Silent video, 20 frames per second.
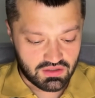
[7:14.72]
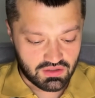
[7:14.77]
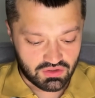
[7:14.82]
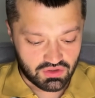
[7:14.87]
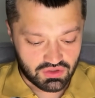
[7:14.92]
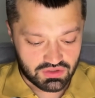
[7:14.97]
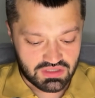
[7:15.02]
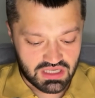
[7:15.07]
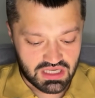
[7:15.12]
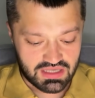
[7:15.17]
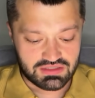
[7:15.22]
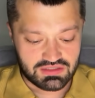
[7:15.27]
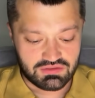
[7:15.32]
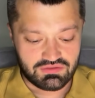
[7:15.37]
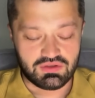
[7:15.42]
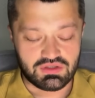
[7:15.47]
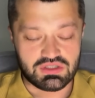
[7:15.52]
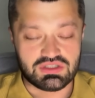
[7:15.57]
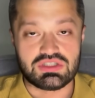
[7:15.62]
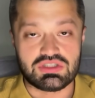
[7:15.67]
contains a
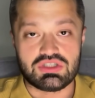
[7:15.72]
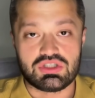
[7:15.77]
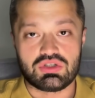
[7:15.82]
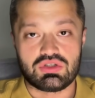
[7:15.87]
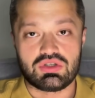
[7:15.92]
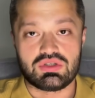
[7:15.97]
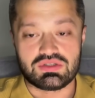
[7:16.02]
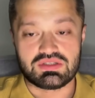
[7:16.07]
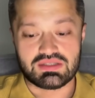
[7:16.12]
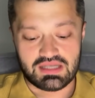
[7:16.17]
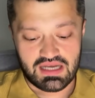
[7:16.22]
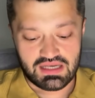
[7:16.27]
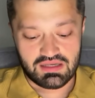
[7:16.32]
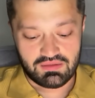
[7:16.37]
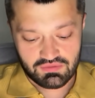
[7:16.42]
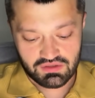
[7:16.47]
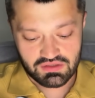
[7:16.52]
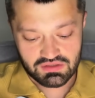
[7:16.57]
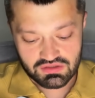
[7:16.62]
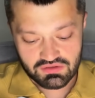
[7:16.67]
very serious
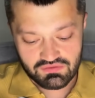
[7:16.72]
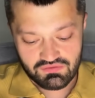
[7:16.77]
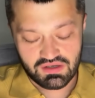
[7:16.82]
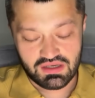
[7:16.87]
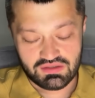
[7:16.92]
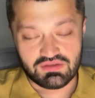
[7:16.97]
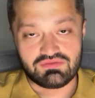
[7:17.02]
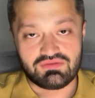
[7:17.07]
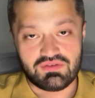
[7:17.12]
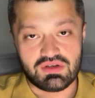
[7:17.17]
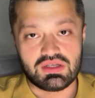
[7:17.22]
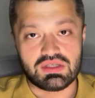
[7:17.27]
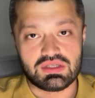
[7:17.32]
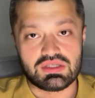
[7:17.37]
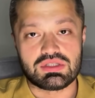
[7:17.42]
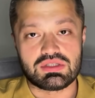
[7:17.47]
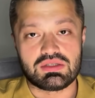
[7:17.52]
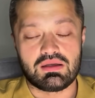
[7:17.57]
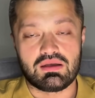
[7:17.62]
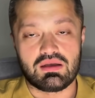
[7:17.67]
element of
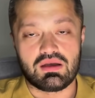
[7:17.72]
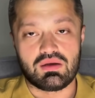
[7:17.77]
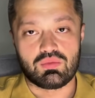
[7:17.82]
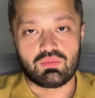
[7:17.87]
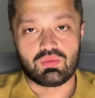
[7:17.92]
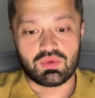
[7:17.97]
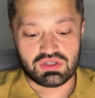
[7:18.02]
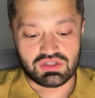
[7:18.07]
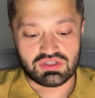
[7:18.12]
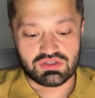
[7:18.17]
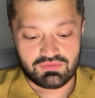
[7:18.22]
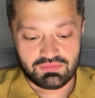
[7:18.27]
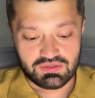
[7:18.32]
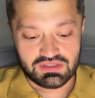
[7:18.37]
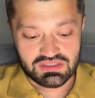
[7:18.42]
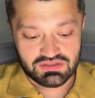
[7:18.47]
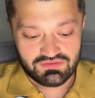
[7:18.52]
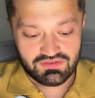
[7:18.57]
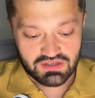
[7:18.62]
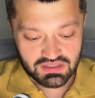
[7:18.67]
unfairness, which
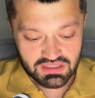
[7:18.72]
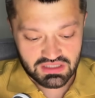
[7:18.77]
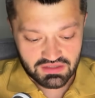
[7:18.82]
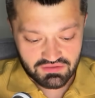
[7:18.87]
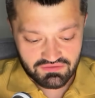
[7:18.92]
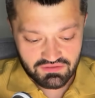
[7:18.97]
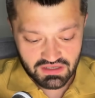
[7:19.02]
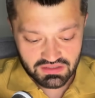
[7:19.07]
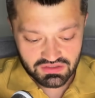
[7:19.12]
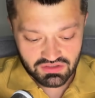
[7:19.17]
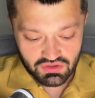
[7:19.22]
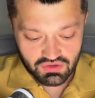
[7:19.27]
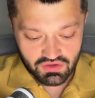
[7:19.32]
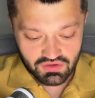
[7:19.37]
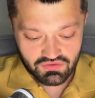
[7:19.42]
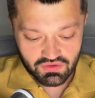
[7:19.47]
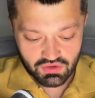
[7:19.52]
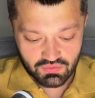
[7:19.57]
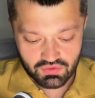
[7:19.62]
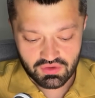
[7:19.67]
specifically affects
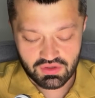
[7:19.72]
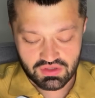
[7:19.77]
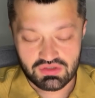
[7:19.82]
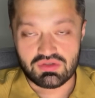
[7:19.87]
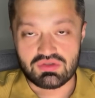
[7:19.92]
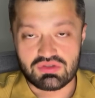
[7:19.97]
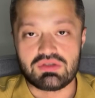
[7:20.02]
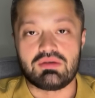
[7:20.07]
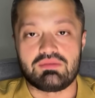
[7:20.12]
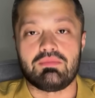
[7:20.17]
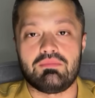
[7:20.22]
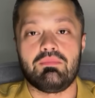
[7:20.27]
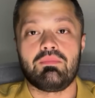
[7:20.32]
UAV operators.